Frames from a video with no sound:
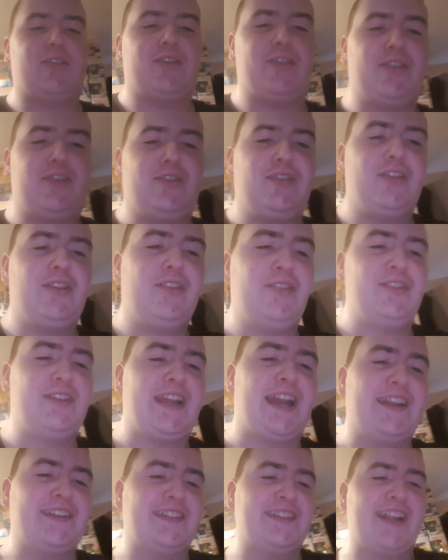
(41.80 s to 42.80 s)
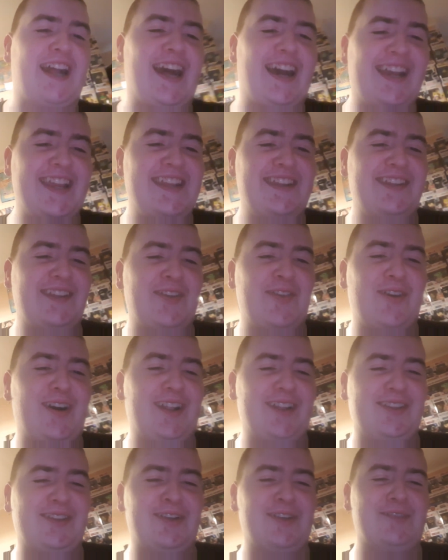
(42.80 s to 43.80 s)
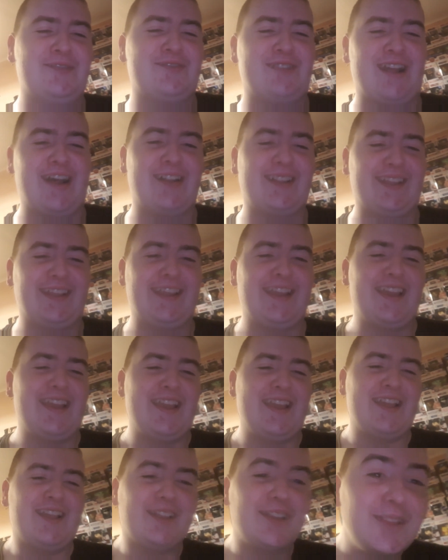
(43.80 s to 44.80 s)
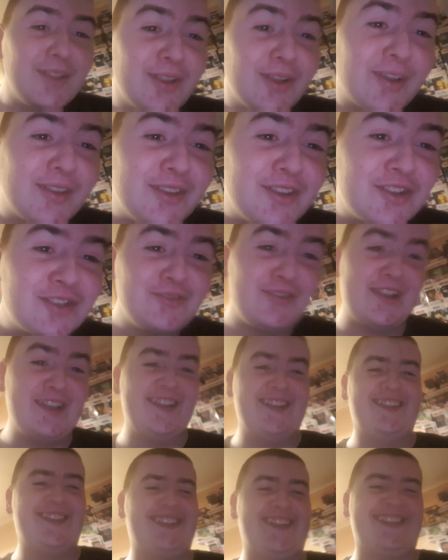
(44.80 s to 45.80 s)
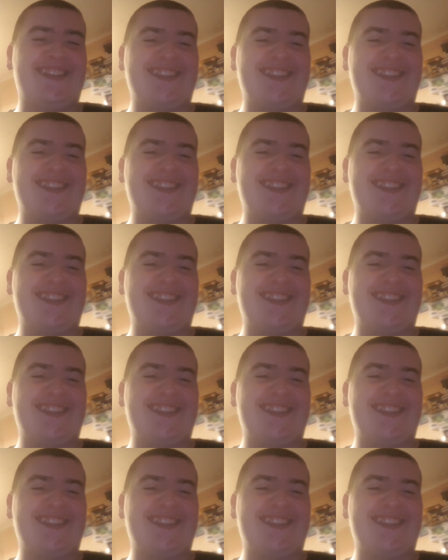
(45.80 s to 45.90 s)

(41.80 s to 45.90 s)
to hurt you guys' eyes and all that stuff. Try to like look at the screen,